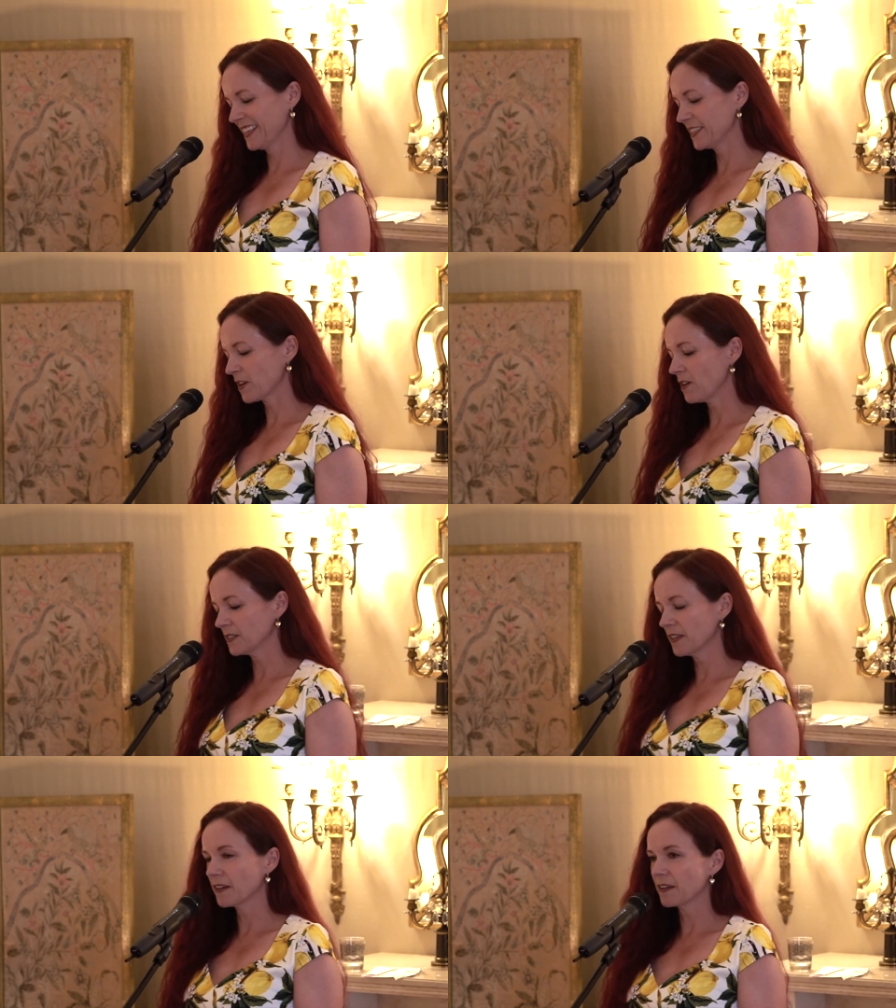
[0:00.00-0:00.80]
It's
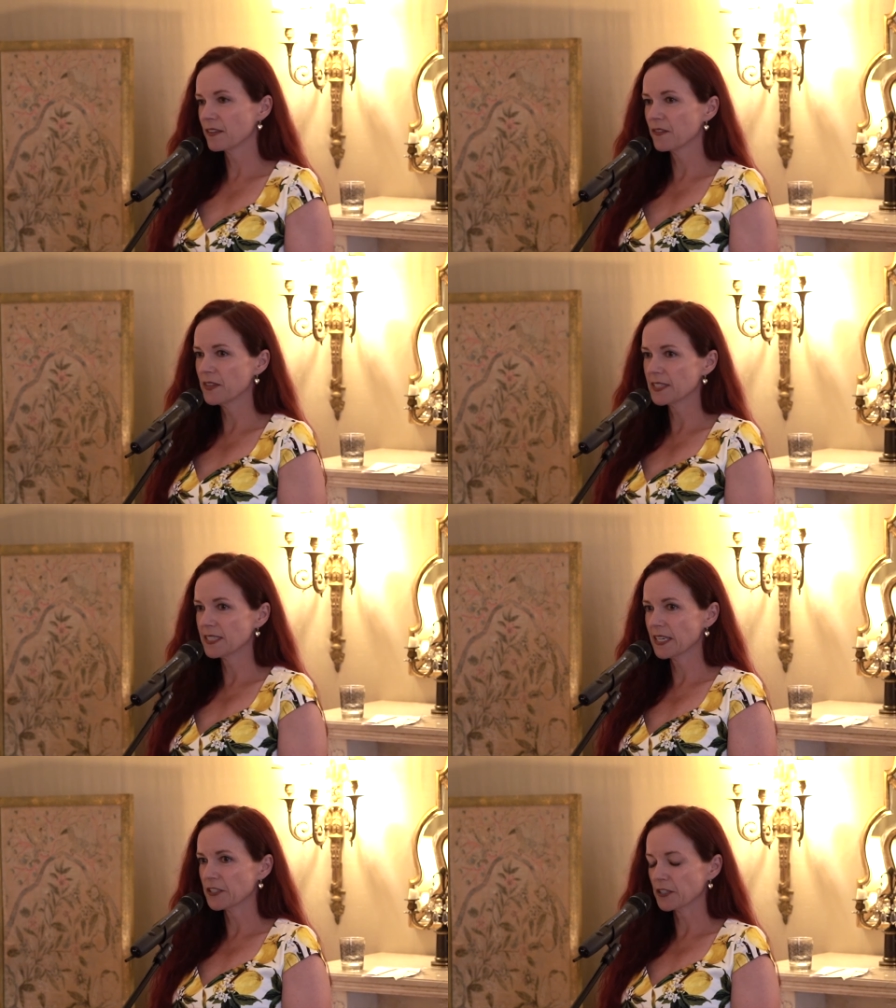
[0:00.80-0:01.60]
called The
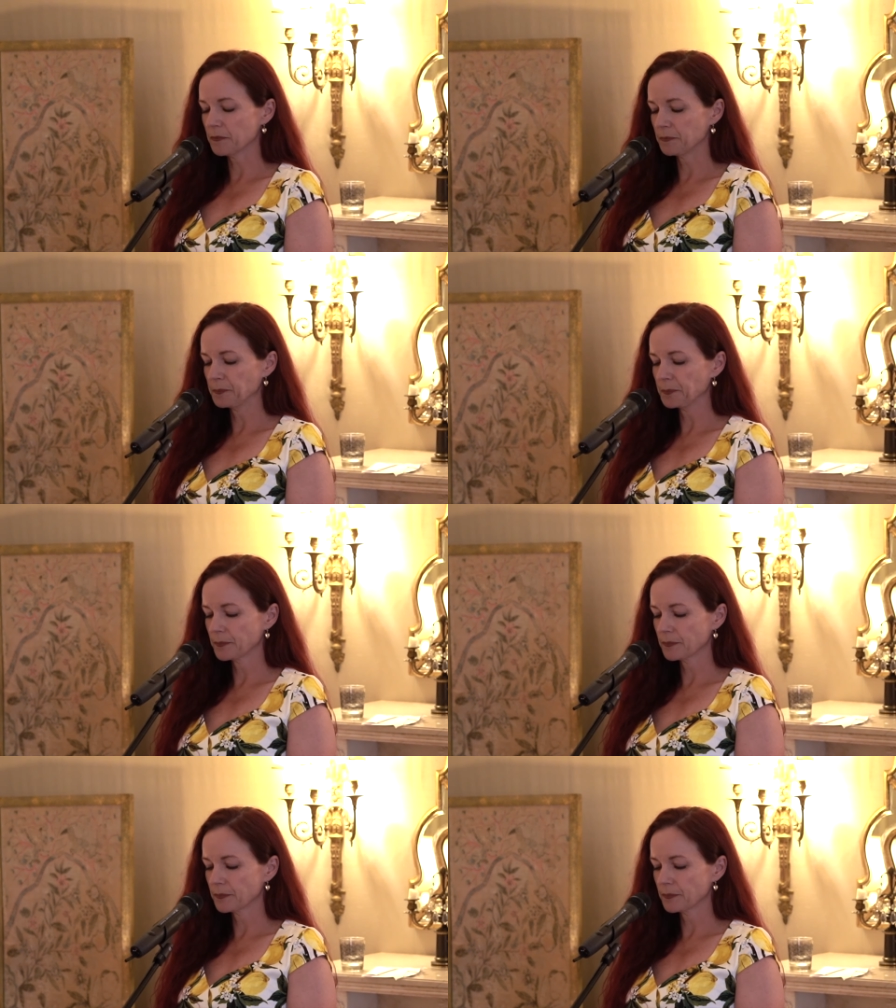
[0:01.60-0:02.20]
Visitation.